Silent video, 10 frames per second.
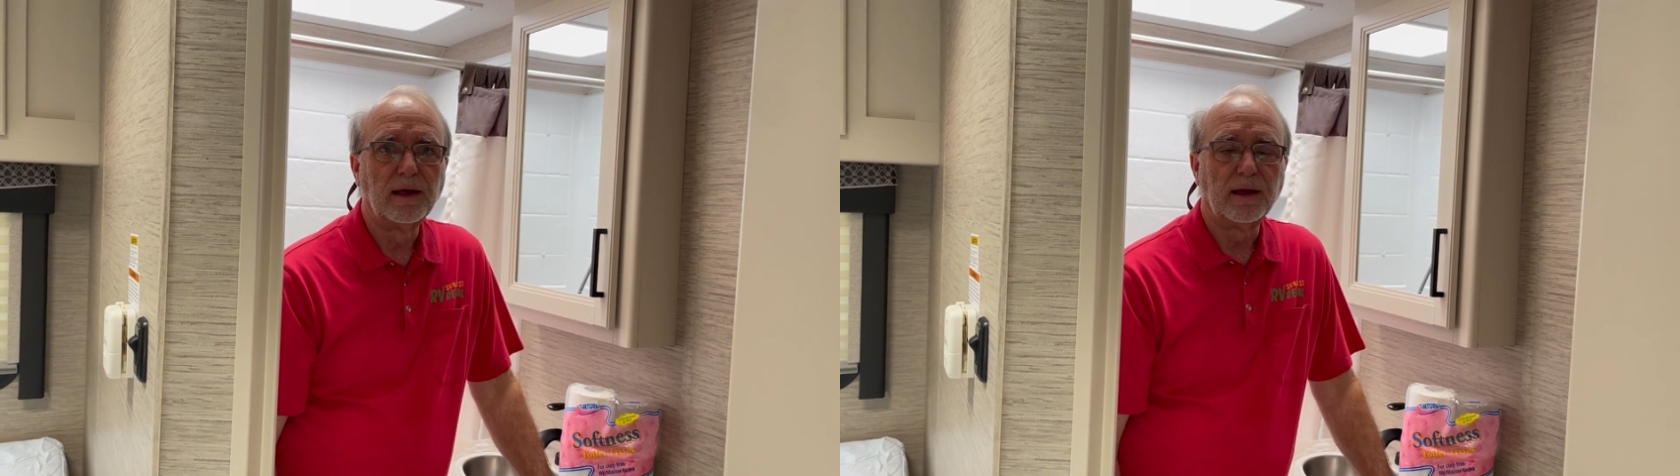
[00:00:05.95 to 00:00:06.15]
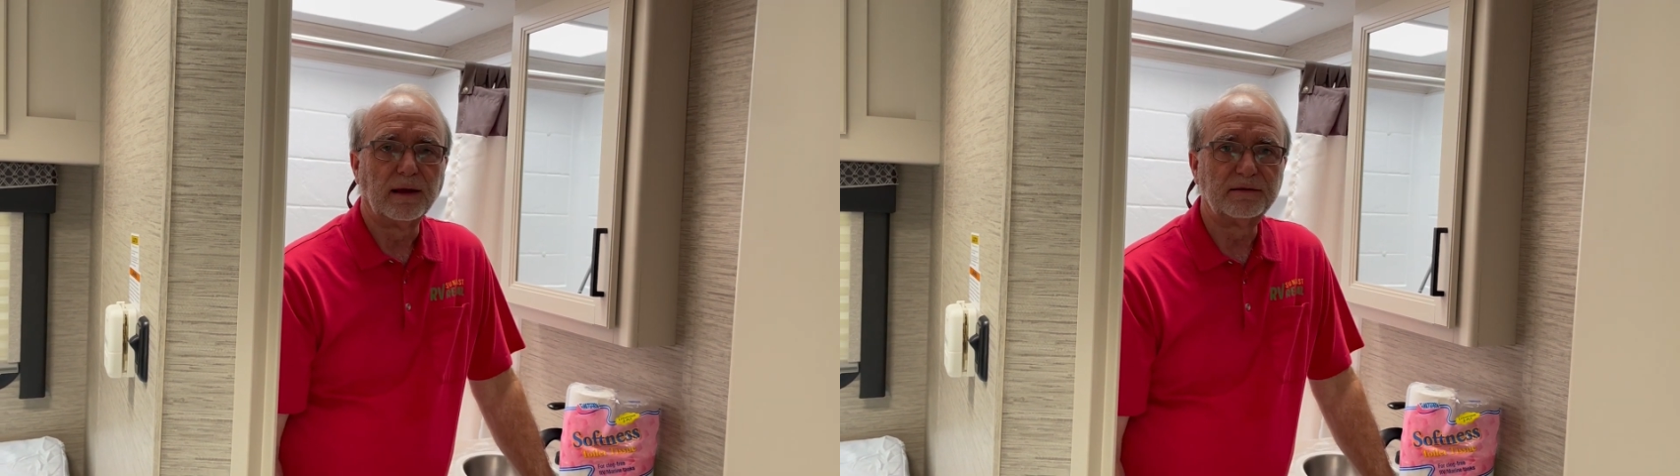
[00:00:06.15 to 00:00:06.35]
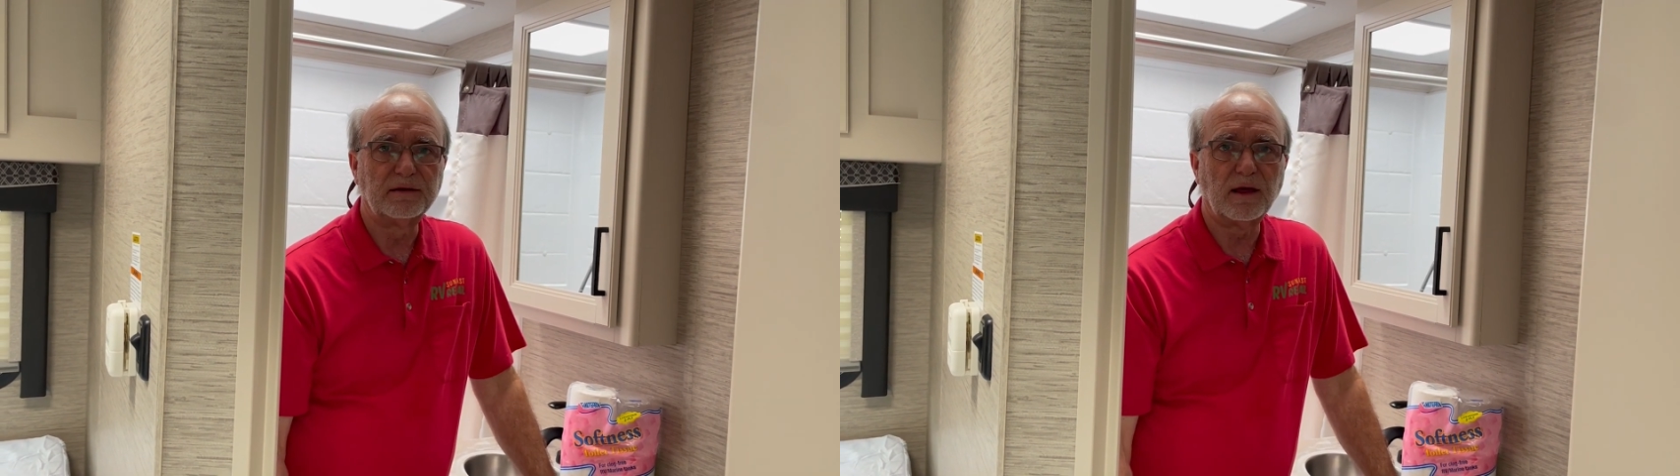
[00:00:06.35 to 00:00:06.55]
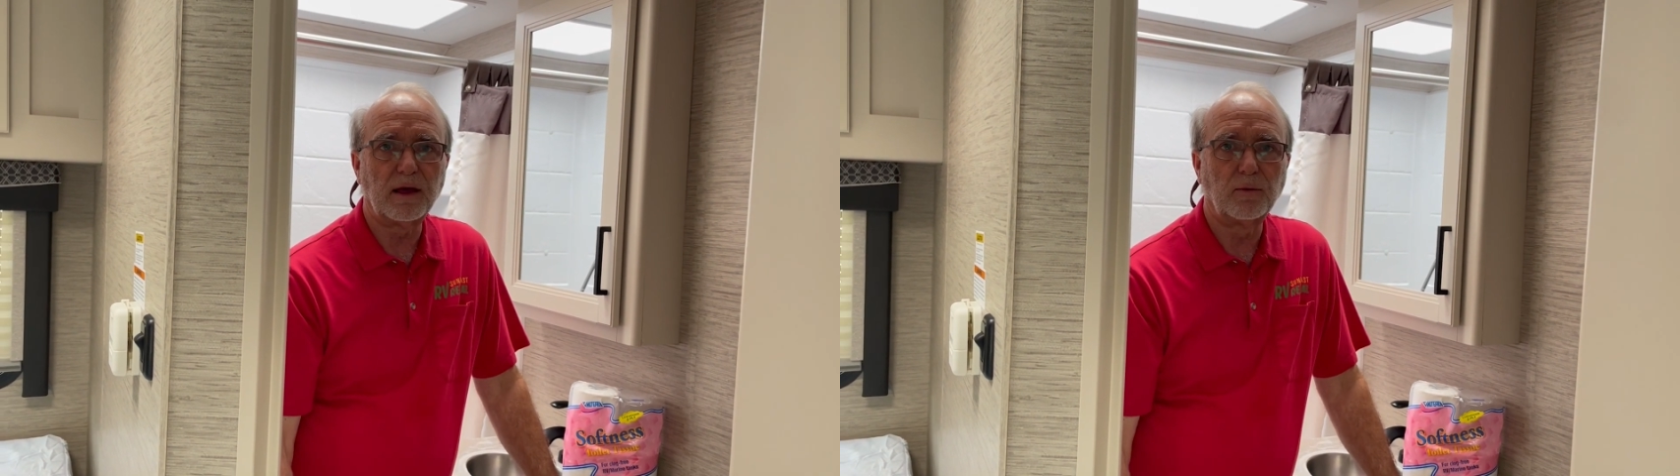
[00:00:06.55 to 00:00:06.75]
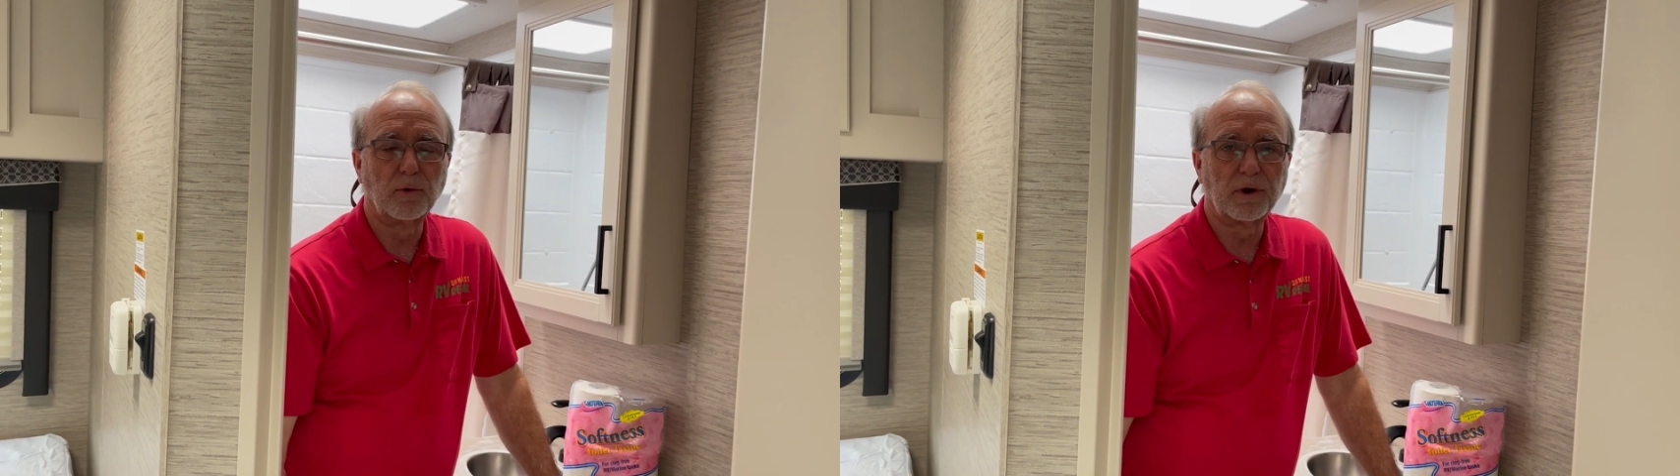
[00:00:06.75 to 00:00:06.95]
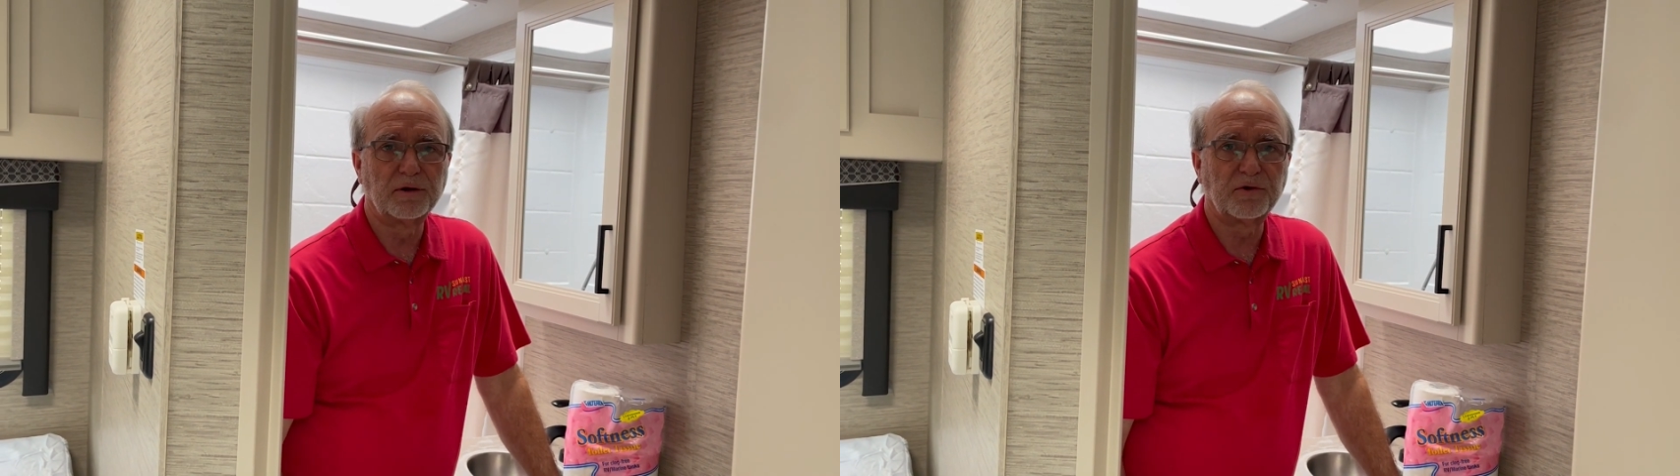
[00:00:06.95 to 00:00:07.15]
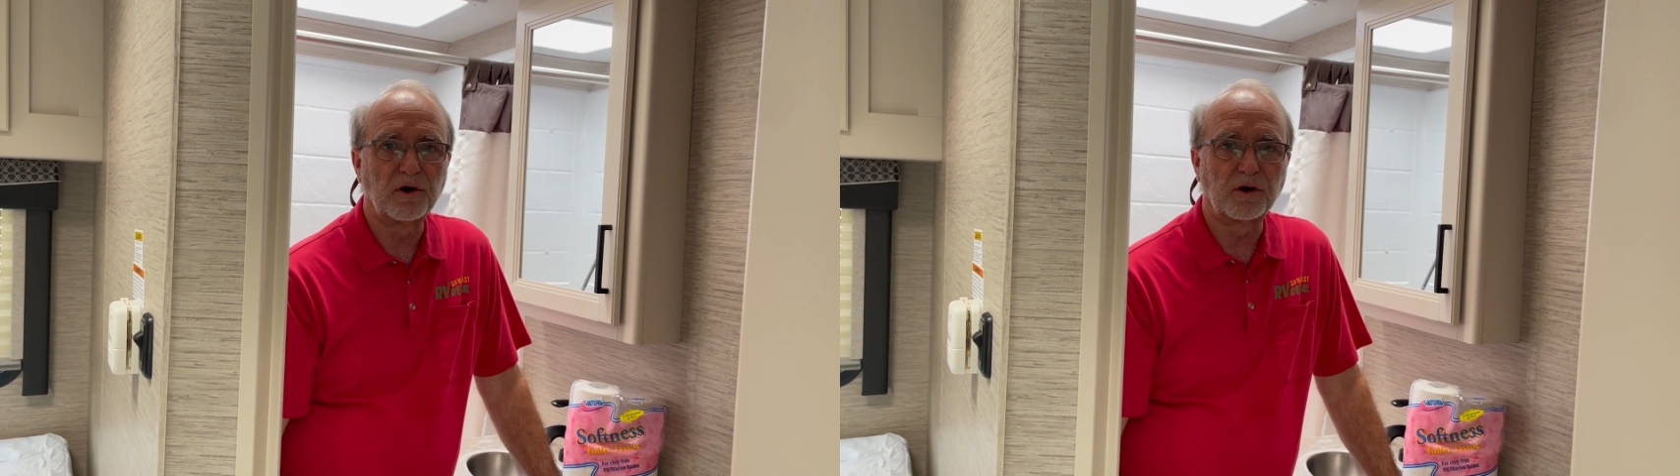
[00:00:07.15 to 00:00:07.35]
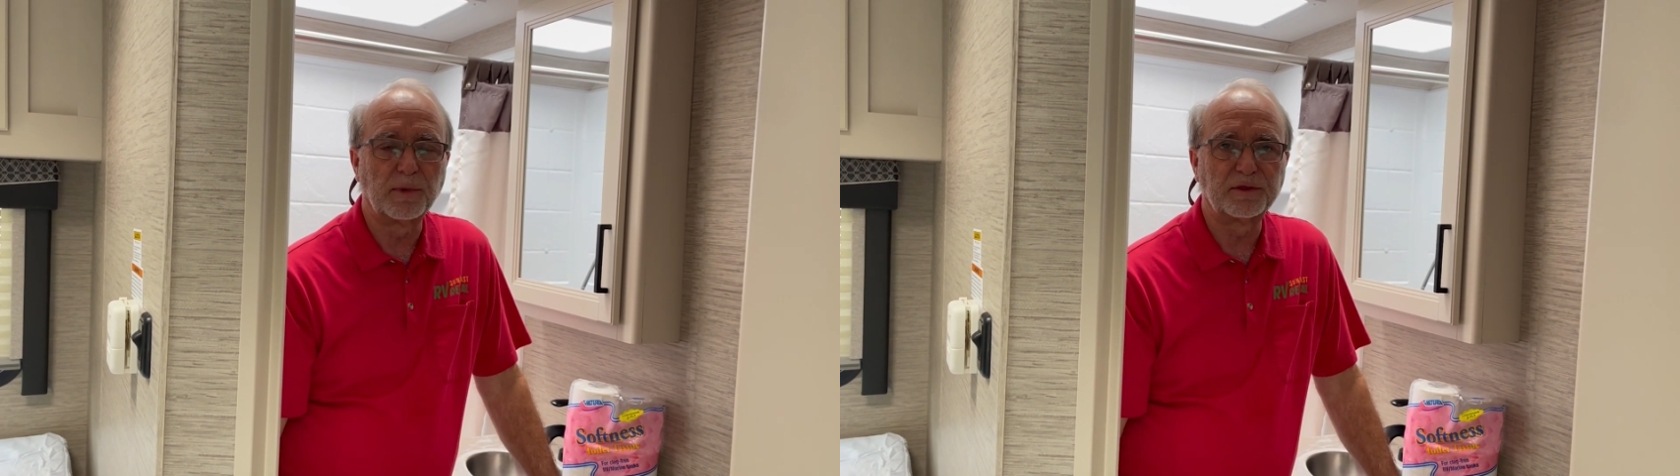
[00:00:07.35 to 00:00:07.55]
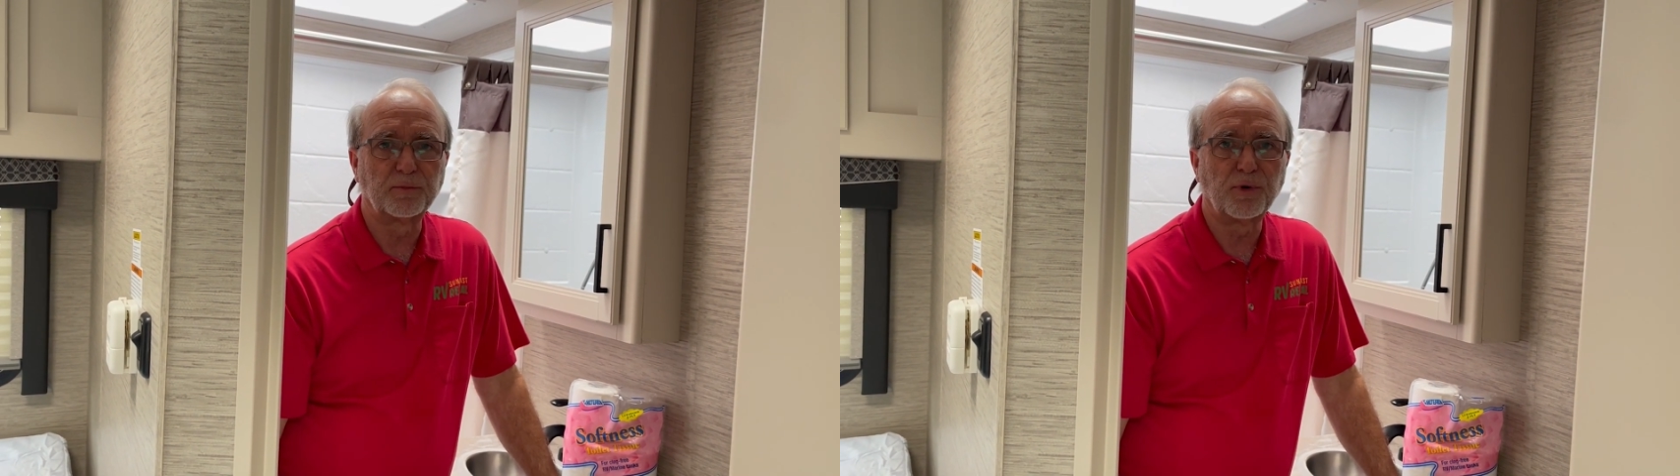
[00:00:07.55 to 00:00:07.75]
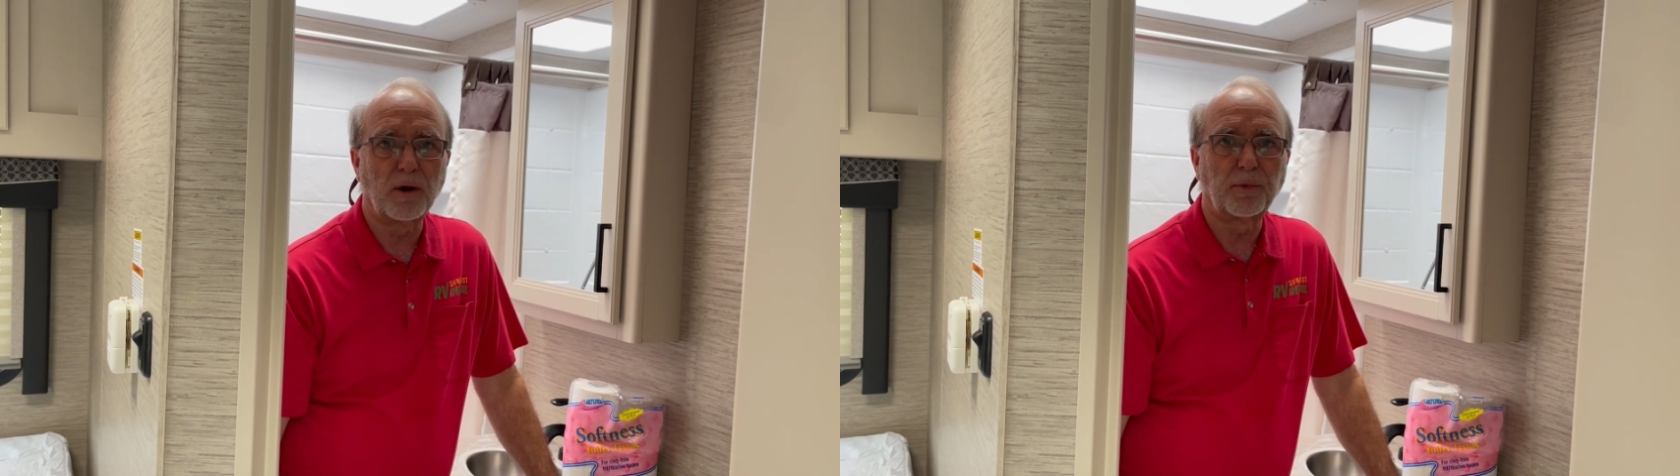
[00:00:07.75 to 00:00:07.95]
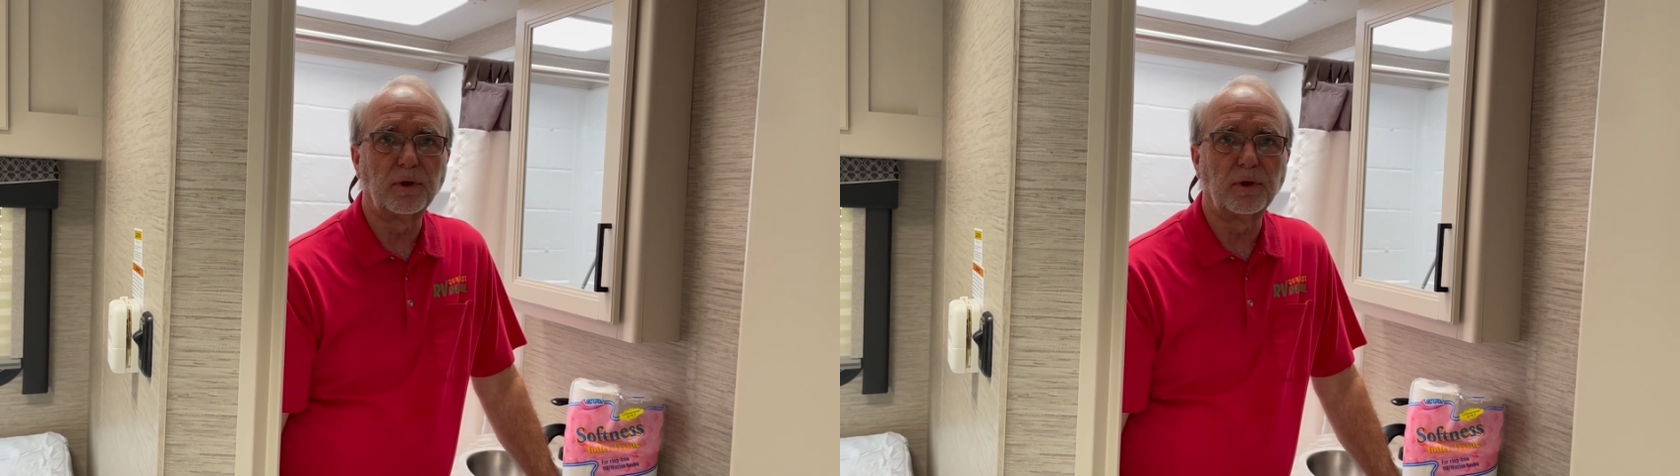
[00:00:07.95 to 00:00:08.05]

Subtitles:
And today we're going to talk about the proper